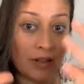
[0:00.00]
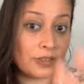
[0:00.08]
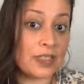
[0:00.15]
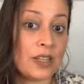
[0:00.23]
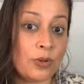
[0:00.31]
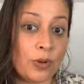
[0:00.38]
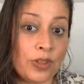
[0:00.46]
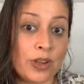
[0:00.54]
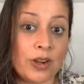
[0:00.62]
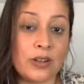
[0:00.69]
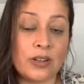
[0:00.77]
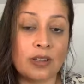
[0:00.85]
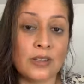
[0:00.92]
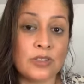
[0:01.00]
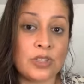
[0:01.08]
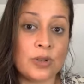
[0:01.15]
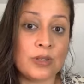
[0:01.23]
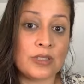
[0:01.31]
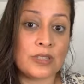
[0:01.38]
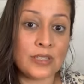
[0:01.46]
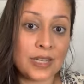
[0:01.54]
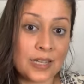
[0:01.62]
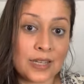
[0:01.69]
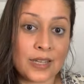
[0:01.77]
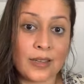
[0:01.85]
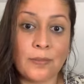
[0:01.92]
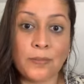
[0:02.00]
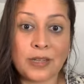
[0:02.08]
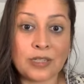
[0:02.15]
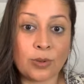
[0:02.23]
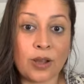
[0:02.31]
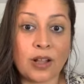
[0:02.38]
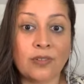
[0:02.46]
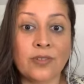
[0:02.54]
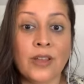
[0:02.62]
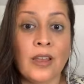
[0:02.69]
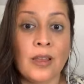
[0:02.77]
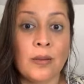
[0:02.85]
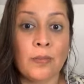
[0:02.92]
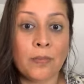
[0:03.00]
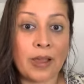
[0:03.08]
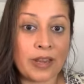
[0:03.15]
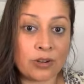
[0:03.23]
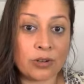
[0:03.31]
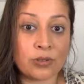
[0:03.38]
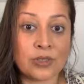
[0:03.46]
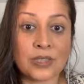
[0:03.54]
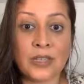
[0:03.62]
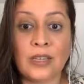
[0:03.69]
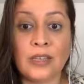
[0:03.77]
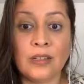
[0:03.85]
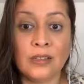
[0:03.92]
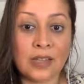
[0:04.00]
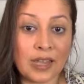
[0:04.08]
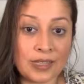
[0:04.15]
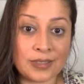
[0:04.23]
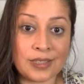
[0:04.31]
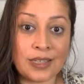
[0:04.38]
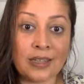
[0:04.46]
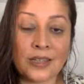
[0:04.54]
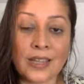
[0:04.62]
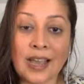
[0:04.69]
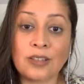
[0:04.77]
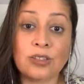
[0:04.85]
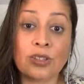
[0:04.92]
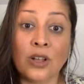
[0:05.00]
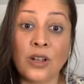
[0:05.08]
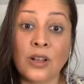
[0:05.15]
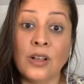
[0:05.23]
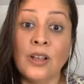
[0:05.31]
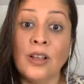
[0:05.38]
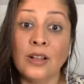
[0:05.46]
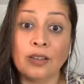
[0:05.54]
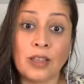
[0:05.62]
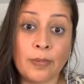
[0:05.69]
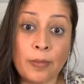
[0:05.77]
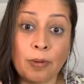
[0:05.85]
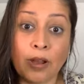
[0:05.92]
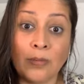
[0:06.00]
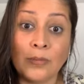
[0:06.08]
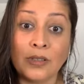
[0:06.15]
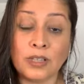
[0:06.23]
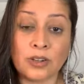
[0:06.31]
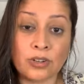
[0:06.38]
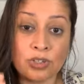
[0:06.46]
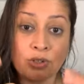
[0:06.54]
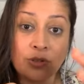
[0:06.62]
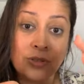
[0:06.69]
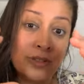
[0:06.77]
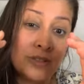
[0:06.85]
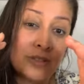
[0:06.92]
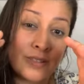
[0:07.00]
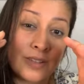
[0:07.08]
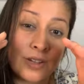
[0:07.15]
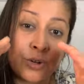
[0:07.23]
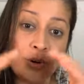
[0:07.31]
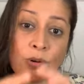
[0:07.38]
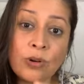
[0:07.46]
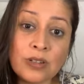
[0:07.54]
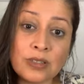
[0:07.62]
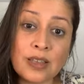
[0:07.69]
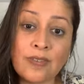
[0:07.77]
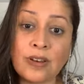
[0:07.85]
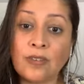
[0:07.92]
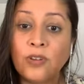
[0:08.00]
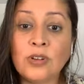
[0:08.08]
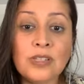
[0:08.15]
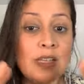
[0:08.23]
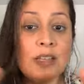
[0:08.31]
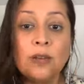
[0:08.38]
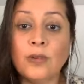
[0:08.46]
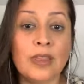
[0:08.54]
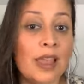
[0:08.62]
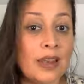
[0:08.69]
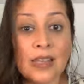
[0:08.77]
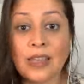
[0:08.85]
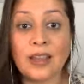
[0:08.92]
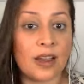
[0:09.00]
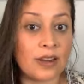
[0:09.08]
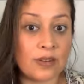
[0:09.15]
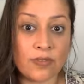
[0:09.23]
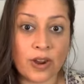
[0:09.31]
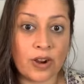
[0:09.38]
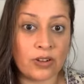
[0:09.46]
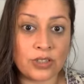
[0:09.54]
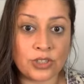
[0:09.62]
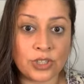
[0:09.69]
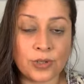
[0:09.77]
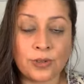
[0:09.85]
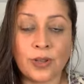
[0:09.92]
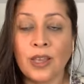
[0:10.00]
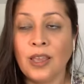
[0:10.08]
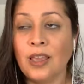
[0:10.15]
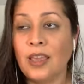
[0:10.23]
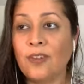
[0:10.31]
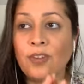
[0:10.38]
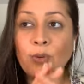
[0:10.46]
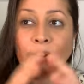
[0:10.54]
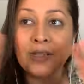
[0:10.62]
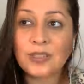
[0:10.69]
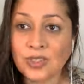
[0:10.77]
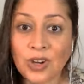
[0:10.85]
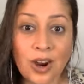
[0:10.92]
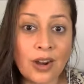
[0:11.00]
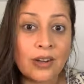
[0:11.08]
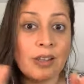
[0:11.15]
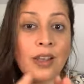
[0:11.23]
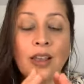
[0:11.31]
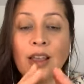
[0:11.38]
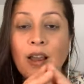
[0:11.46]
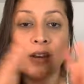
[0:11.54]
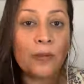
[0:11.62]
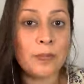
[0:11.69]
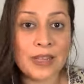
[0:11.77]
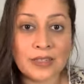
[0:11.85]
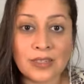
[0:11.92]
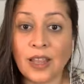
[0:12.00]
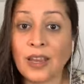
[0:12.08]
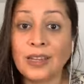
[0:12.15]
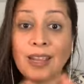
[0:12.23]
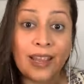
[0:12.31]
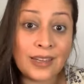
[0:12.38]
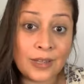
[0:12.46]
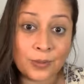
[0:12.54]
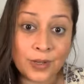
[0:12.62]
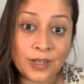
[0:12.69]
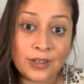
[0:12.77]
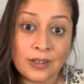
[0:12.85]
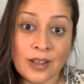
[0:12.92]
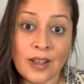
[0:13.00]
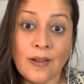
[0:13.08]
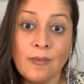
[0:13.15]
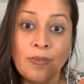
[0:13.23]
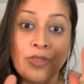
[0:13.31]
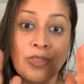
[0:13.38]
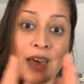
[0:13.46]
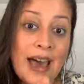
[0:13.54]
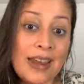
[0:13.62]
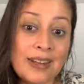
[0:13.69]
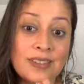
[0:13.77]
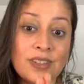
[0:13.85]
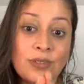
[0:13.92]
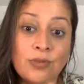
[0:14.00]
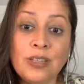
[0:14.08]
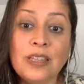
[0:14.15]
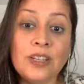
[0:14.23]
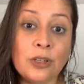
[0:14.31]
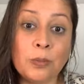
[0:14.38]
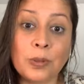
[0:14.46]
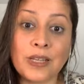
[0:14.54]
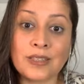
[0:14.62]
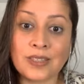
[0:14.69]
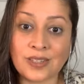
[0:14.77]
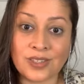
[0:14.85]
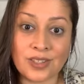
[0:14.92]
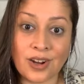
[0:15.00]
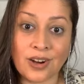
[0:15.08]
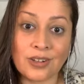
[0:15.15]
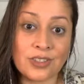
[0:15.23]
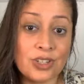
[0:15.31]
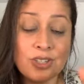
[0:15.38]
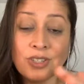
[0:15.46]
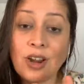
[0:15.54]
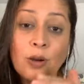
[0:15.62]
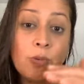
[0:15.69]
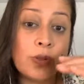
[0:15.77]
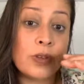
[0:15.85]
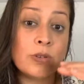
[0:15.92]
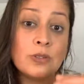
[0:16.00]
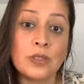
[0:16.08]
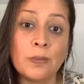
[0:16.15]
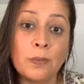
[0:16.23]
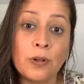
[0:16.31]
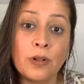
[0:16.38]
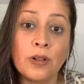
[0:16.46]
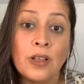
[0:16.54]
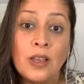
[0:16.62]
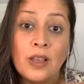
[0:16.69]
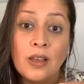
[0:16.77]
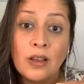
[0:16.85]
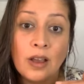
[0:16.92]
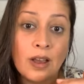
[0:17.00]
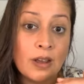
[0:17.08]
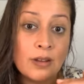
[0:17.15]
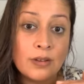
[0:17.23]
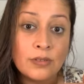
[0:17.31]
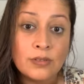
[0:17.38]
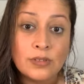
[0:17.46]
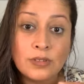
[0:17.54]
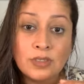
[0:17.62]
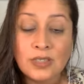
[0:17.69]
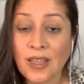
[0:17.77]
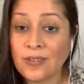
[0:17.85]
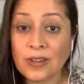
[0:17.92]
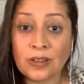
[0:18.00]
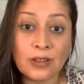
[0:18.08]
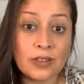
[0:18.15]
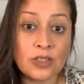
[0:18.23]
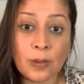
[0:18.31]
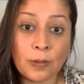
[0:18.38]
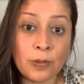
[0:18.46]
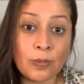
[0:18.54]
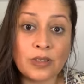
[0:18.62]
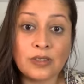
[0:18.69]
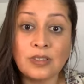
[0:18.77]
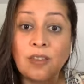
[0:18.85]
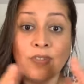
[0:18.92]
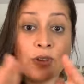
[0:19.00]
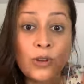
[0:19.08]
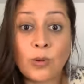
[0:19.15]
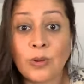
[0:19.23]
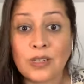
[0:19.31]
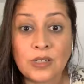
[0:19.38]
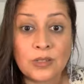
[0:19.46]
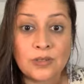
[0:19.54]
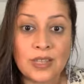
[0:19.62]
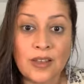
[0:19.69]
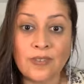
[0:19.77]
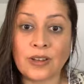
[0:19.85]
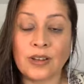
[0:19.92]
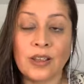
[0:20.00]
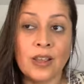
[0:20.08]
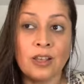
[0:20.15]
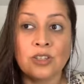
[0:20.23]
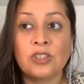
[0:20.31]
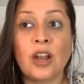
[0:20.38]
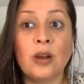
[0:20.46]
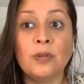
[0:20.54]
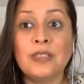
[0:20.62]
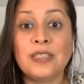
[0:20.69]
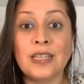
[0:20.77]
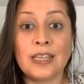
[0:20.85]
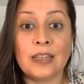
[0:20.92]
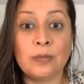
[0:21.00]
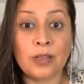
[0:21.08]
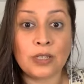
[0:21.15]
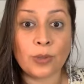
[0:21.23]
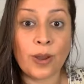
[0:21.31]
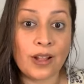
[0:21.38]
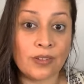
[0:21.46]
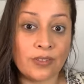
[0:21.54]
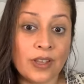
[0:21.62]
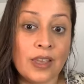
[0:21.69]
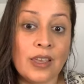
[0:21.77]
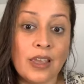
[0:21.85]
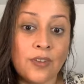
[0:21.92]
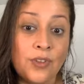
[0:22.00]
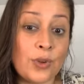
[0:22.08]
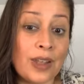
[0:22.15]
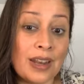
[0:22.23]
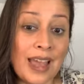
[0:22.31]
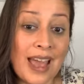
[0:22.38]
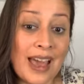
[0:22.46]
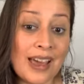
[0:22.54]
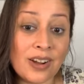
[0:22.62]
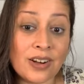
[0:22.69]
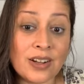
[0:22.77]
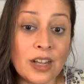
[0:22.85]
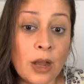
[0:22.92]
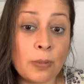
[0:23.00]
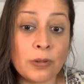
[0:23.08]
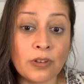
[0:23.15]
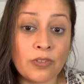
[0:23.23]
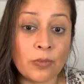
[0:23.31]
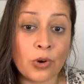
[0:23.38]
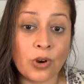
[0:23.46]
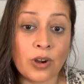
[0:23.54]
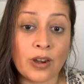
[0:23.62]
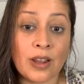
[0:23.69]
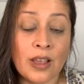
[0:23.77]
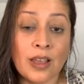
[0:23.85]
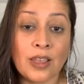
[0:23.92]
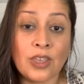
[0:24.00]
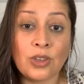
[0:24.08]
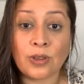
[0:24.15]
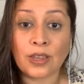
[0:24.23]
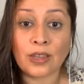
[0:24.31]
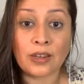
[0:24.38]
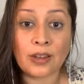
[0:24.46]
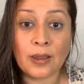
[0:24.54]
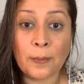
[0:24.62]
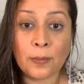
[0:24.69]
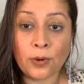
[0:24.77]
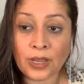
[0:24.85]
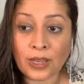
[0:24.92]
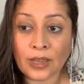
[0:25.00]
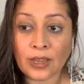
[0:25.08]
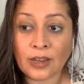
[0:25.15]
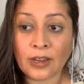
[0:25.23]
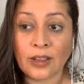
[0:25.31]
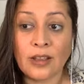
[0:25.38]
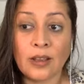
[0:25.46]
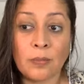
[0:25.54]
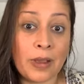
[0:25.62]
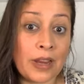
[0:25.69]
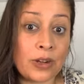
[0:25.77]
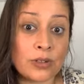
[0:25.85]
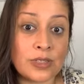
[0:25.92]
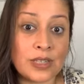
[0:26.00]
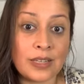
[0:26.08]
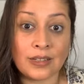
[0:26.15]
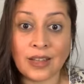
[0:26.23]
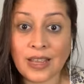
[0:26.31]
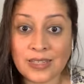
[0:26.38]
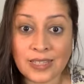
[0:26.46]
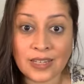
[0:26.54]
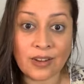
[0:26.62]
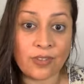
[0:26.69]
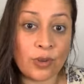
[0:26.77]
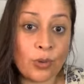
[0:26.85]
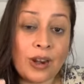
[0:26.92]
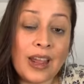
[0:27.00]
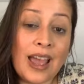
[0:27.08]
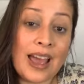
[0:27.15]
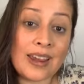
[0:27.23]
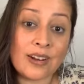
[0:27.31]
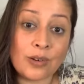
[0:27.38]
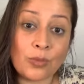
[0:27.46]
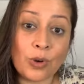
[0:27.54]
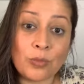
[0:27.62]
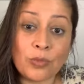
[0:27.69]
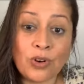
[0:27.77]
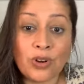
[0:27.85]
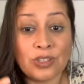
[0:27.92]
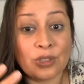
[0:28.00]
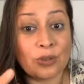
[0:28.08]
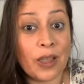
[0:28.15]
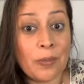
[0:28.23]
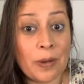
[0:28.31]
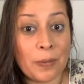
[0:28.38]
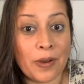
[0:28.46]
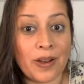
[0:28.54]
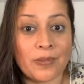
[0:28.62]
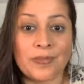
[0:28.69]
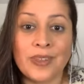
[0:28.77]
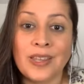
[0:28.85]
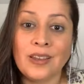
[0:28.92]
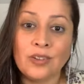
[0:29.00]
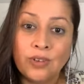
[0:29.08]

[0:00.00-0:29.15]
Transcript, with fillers: I'll tell you what they are. So it's zinc, B12, micro C, lysine, cat's claw, lemon balm, licorice root. There's the core seven. If you're dealing with any kind of viral issue, if you want to start on a baseline anywhere, that is a really good place to start. Just start with those simple uh, seven supplements. If you don't want to do seven, start with zinc and B12. If you can add on a couple of more, you can bring in micro C and lysine. If you want to add on one more, do lemon balm,